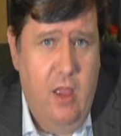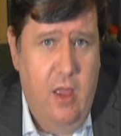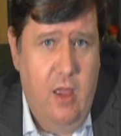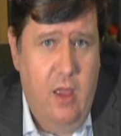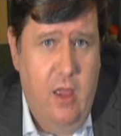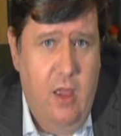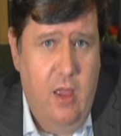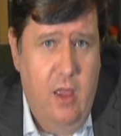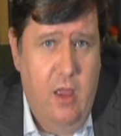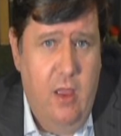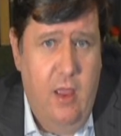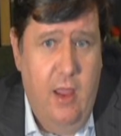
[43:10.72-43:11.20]

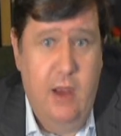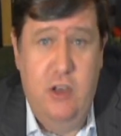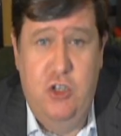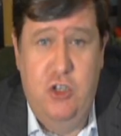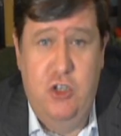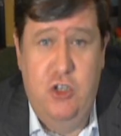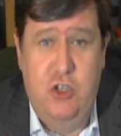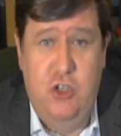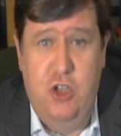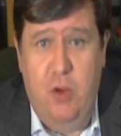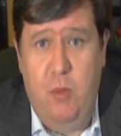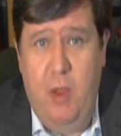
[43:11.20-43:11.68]
In some
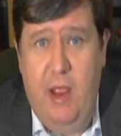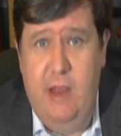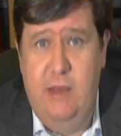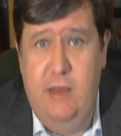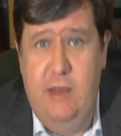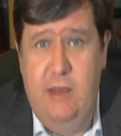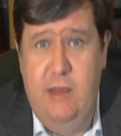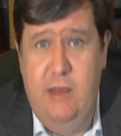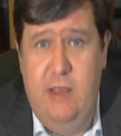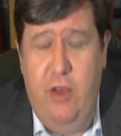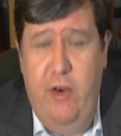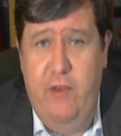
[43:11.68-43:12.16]
ways, they're
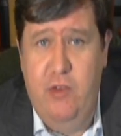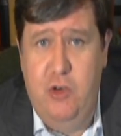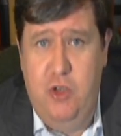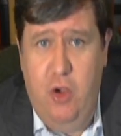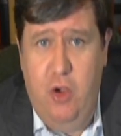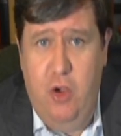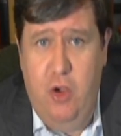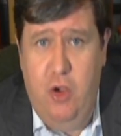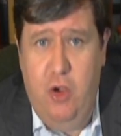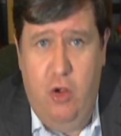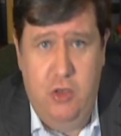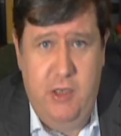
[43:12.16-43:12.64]
even taught
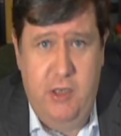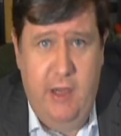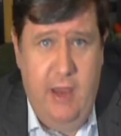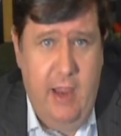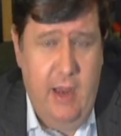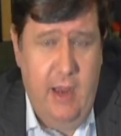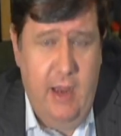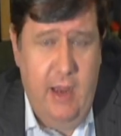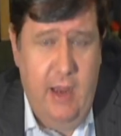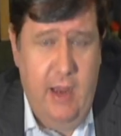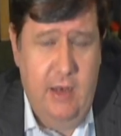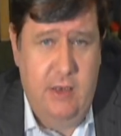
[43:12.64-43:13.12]
to
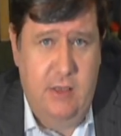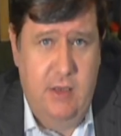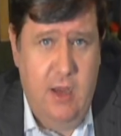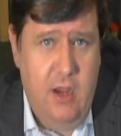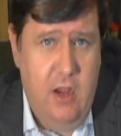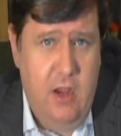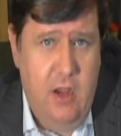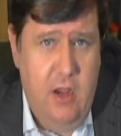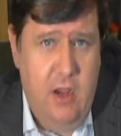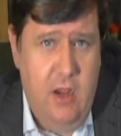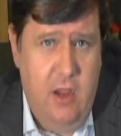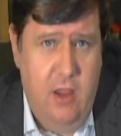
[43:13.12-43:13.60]
kids.
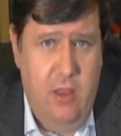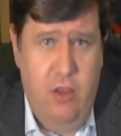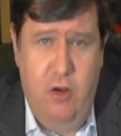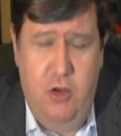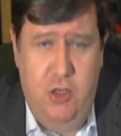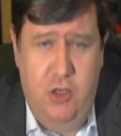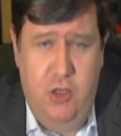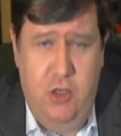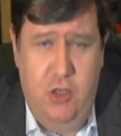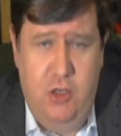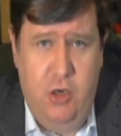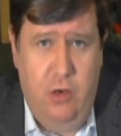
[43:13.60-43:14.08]
There are
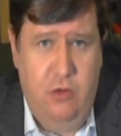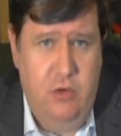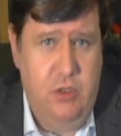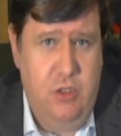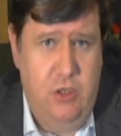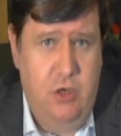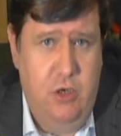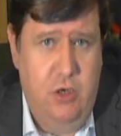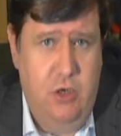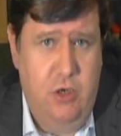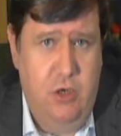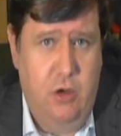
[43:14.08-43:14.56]
children's
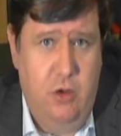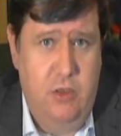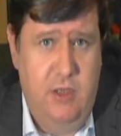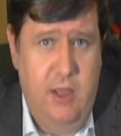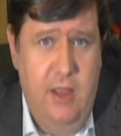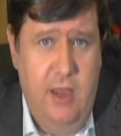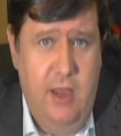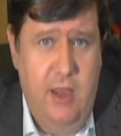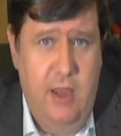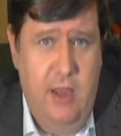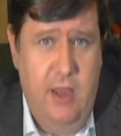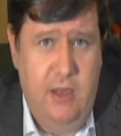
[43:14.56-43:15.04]
shows in this
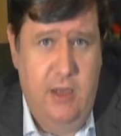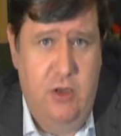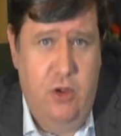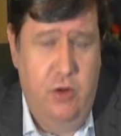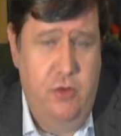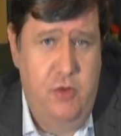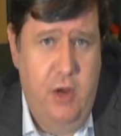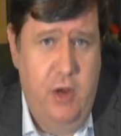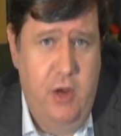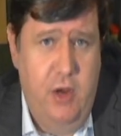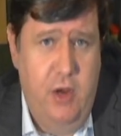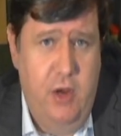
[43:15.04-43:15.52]
country
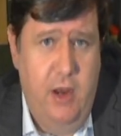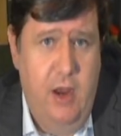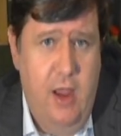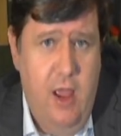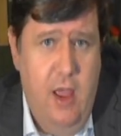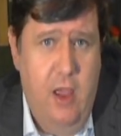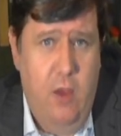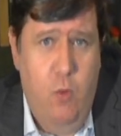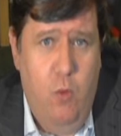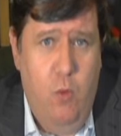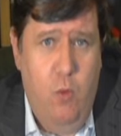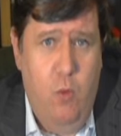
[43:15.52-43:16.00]

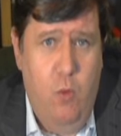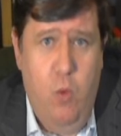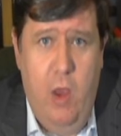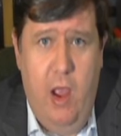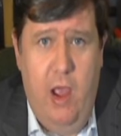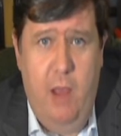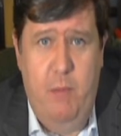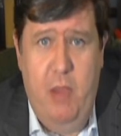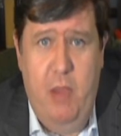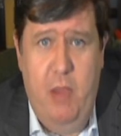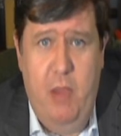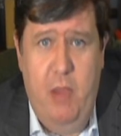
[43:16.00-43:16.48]
where
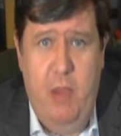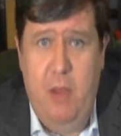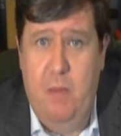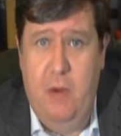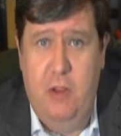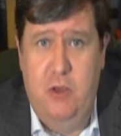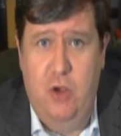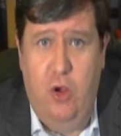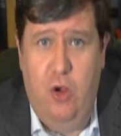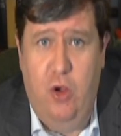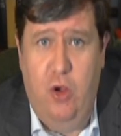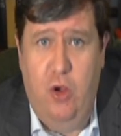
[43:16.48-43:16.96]
people are taught
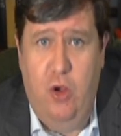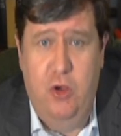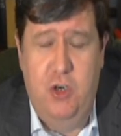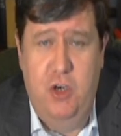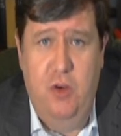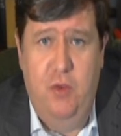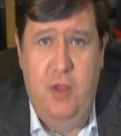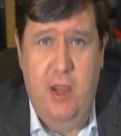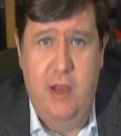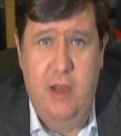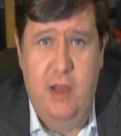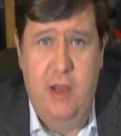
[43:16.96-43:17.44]
to do
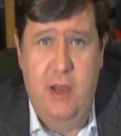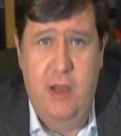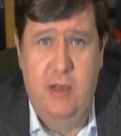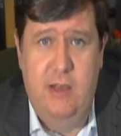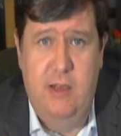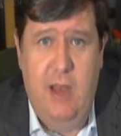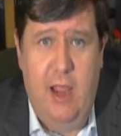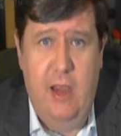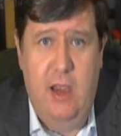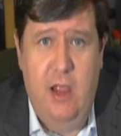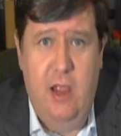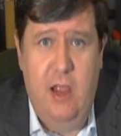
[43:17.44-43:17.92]
things like
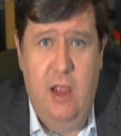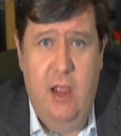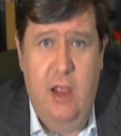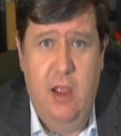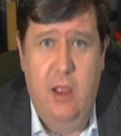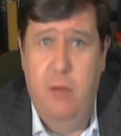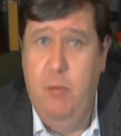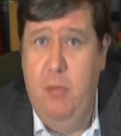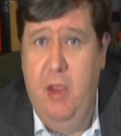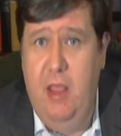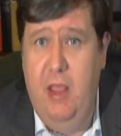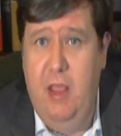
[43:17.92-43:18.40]
be
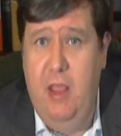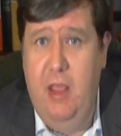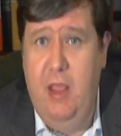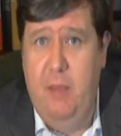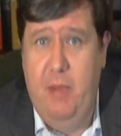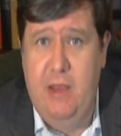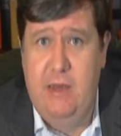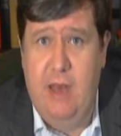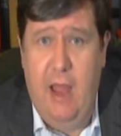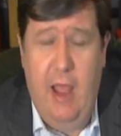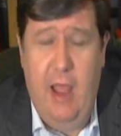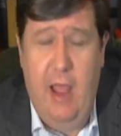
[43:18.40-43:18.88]
the best
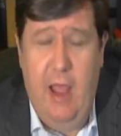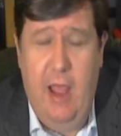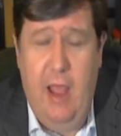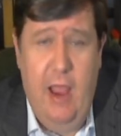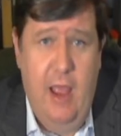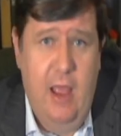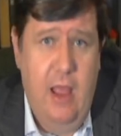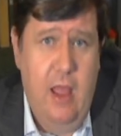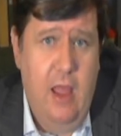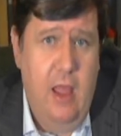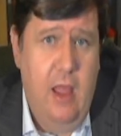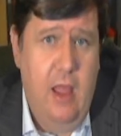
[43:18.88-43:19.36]
liar,
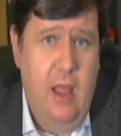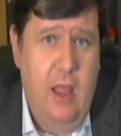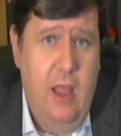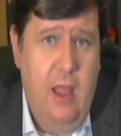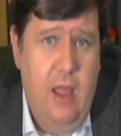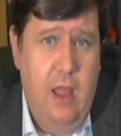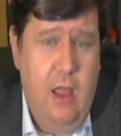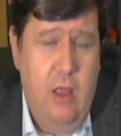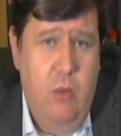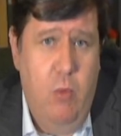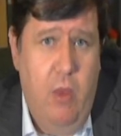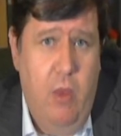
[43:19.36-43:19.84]

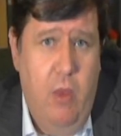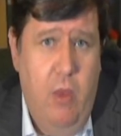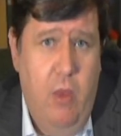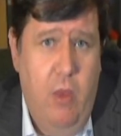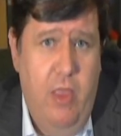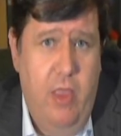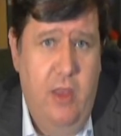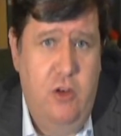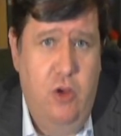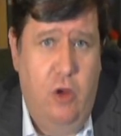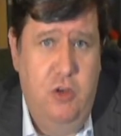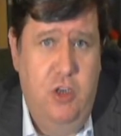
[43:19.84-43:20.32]
where they're taught
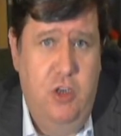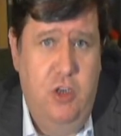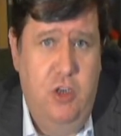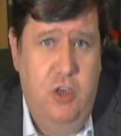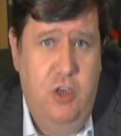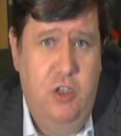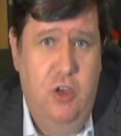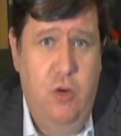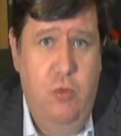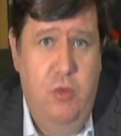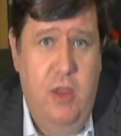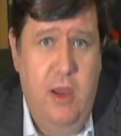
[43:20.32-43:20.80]
to do
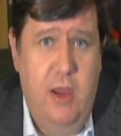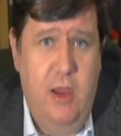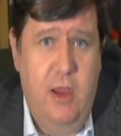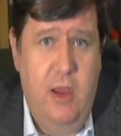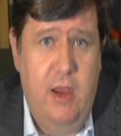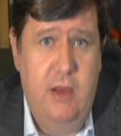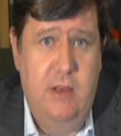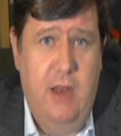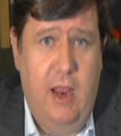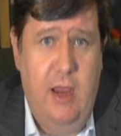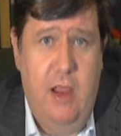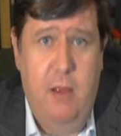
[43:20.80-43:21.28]
things like
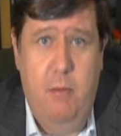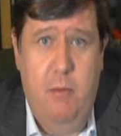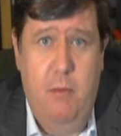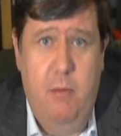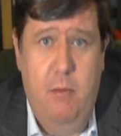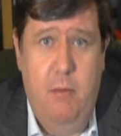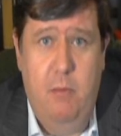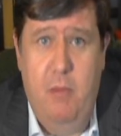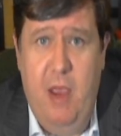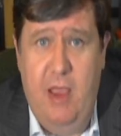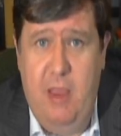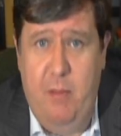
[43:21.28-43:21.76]
make
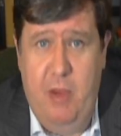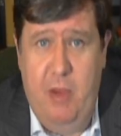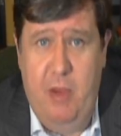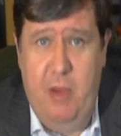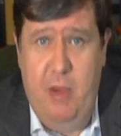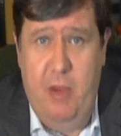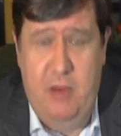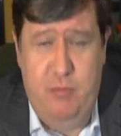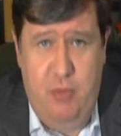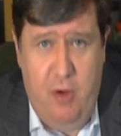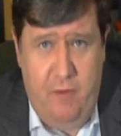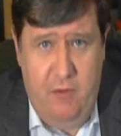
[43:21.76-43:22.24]
the best
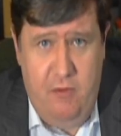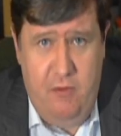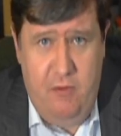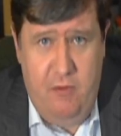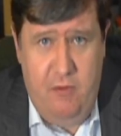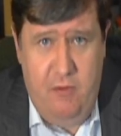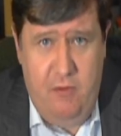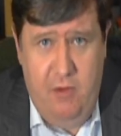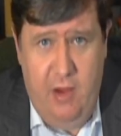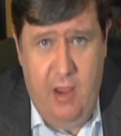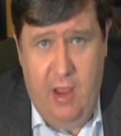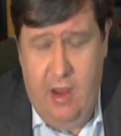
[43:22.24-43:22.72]
profit
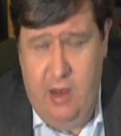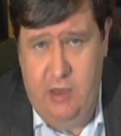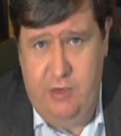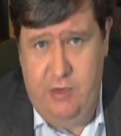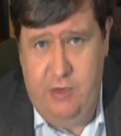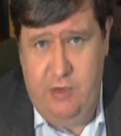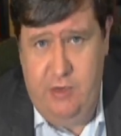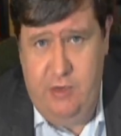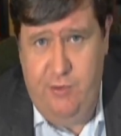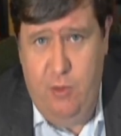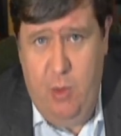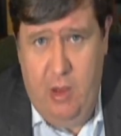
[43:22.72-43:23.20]
regardless of who
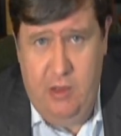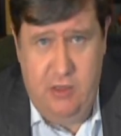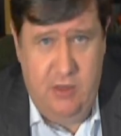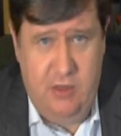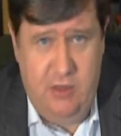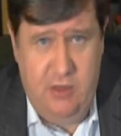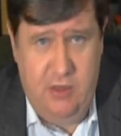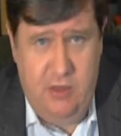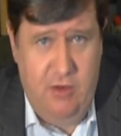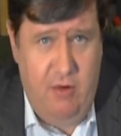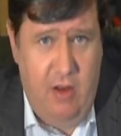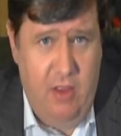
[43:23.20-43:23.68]
else is
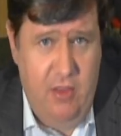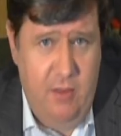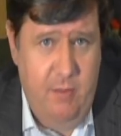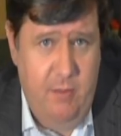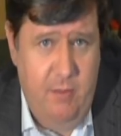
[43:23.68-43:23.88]
around them.